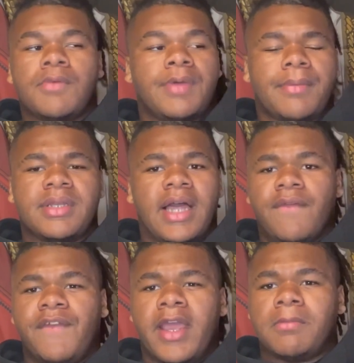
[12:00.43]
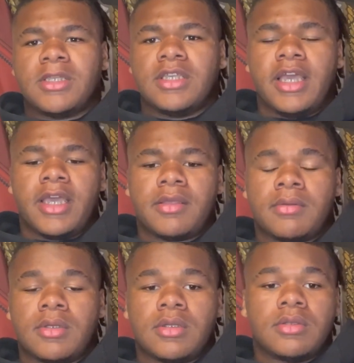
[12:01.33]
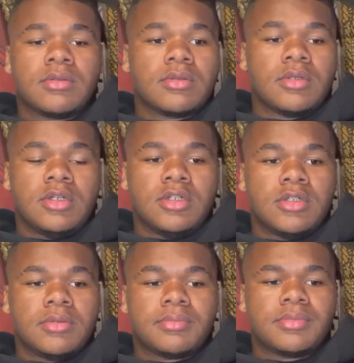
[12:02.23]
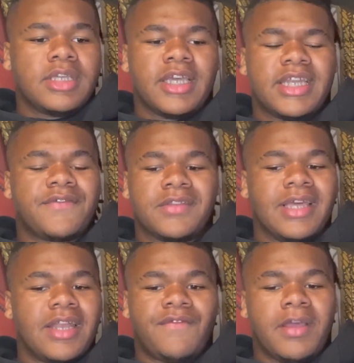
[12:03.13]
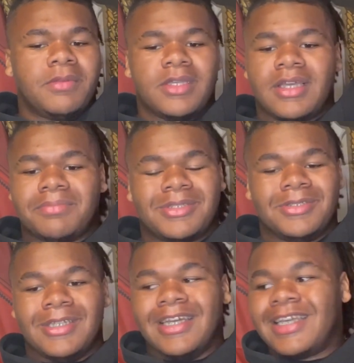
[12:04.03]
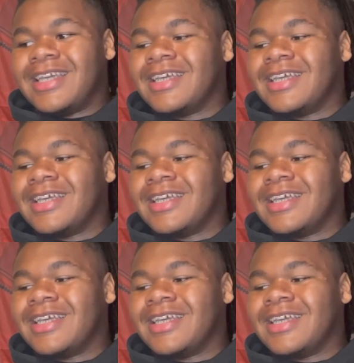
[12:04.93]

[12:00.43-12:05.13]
probably not a family yet. Um, yeah, definitely not a family yet. I'm too young.